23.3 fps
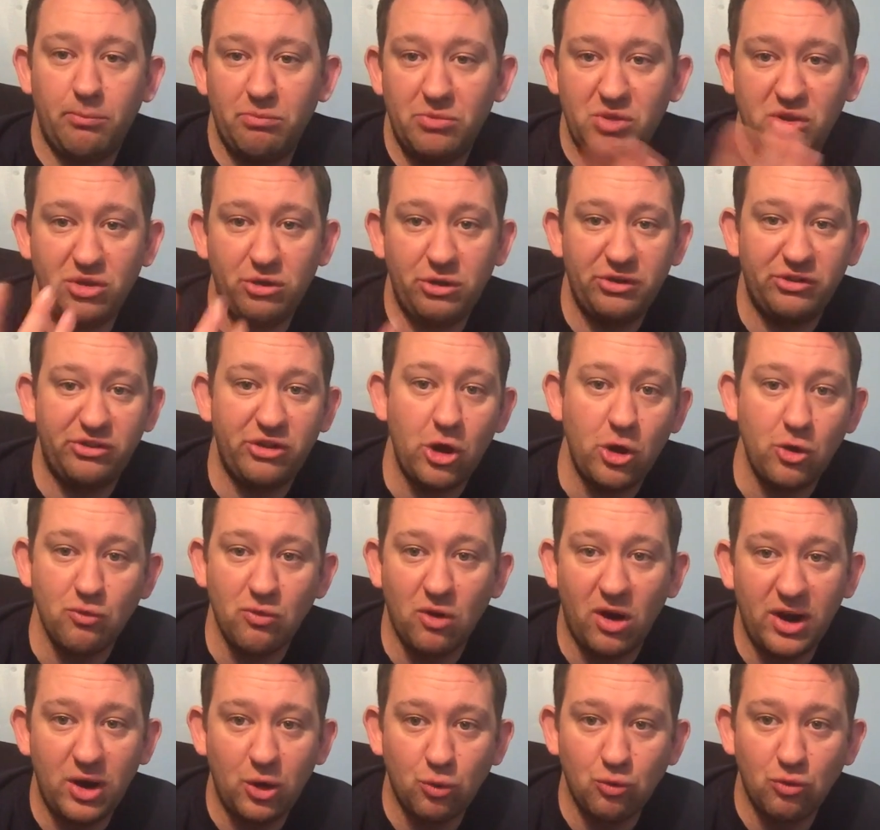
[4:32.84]
There is no
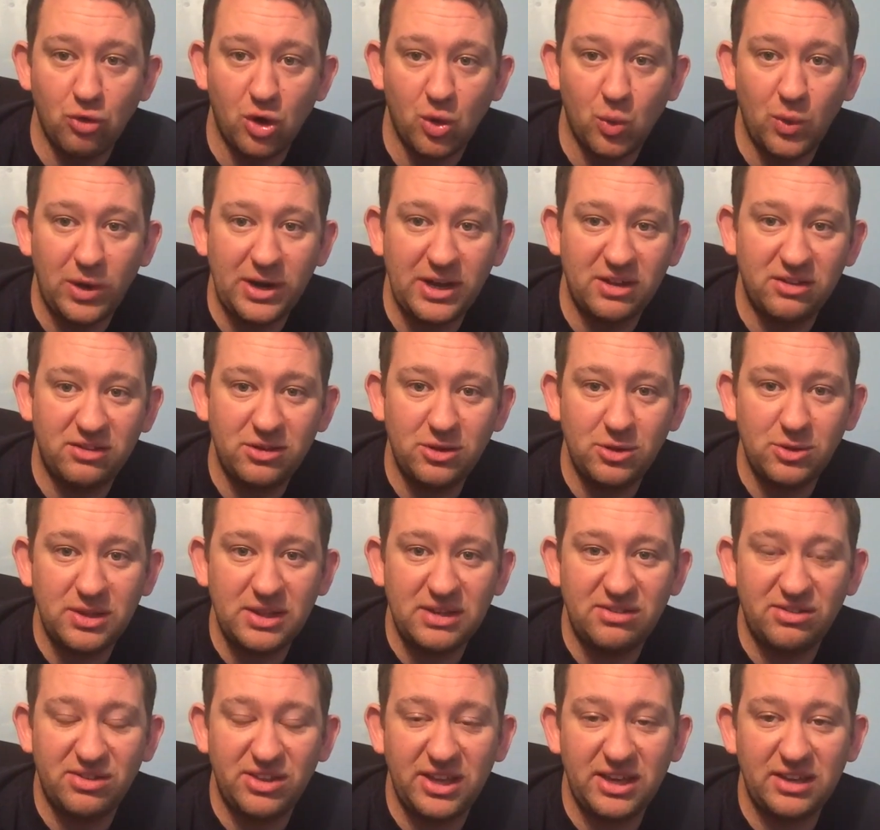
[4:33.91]
right or wrong way to do
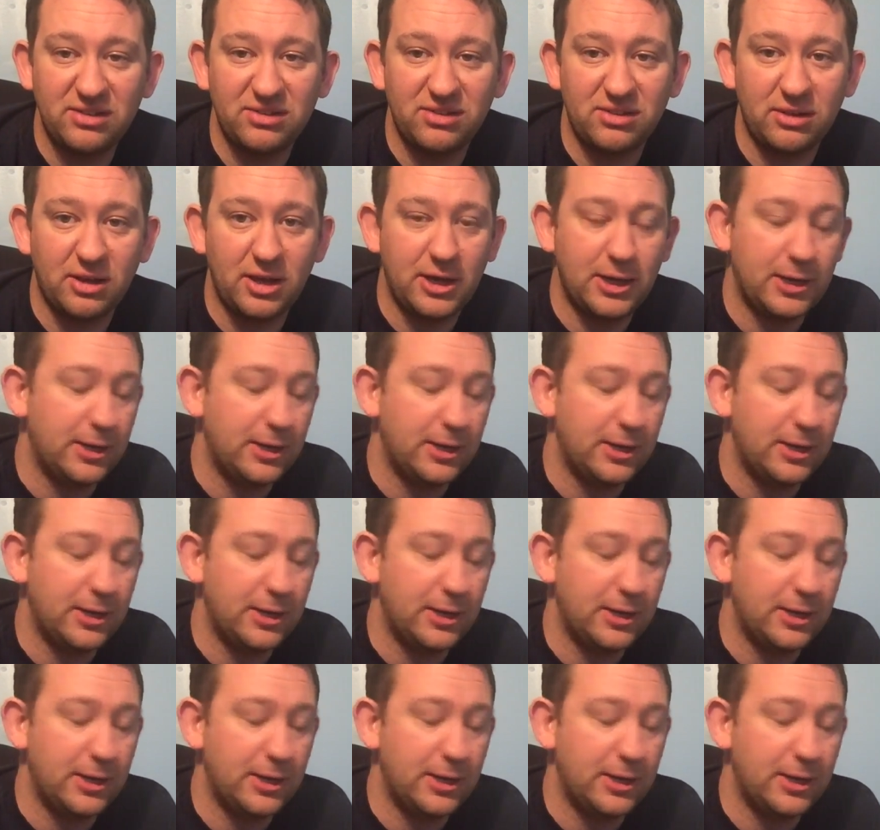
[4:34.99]
these things.